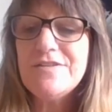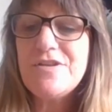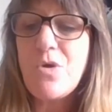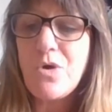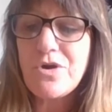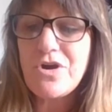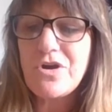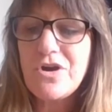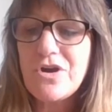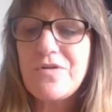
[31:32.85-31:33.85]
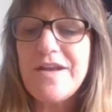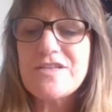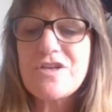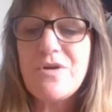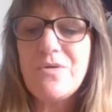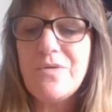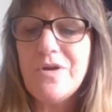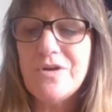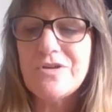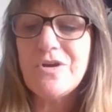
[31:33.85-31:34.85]
The order creates
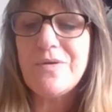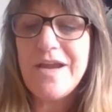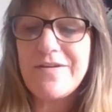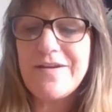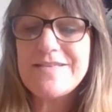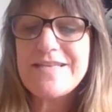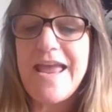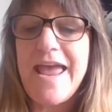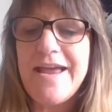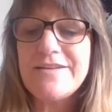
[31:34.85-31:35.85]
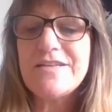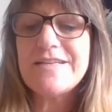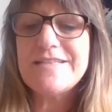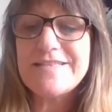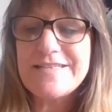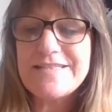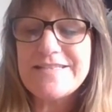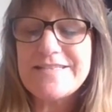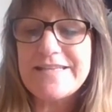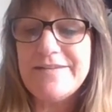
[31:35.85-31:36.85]
coherence and
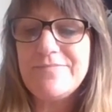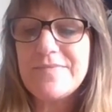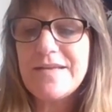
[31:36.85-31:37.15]
consistency.